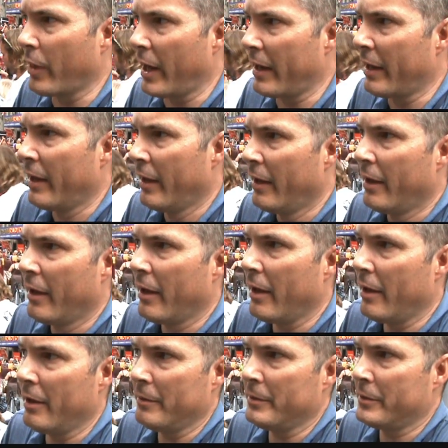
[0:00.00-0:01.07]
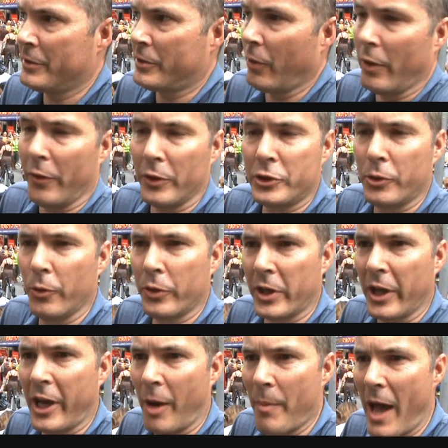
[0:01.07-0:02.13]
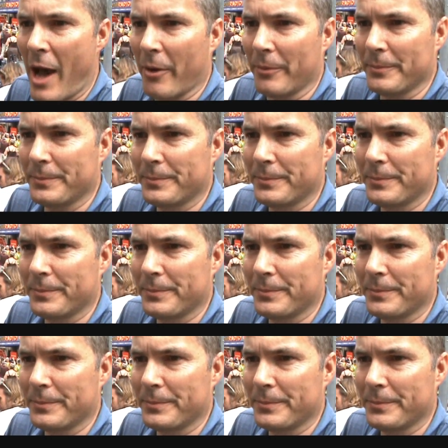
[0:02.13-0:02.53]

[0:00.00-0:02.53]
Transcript: that the truth can come out.